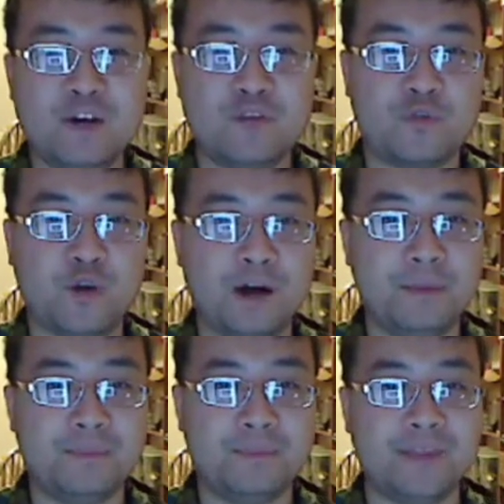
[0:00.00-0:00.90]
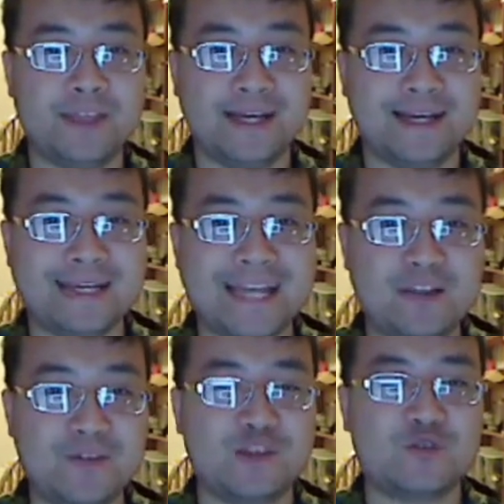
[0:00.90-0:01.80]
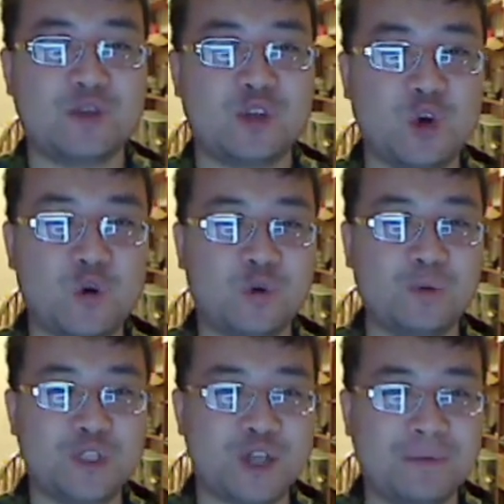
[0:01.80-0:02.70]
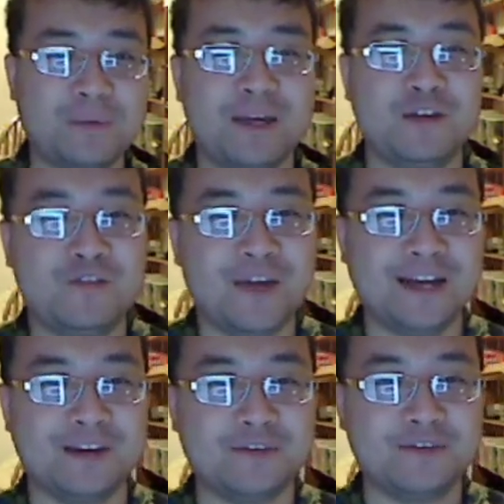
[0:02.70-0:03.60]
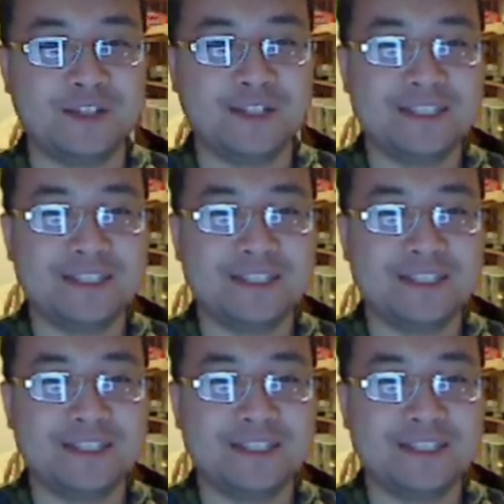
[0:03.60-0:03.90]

from the Native Instruments Core, which I'm a big fan of.